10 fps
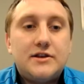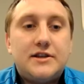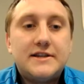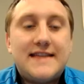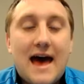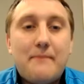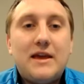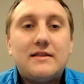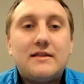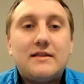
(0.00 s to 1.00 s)
Does that
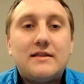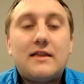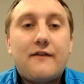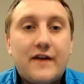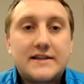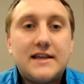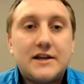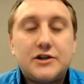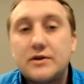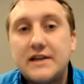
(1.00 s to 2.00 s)
mean that they fixed the
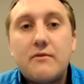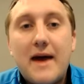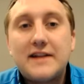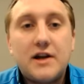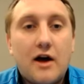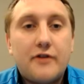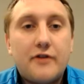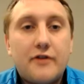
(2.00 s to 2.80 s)
issue? Because I would imagine other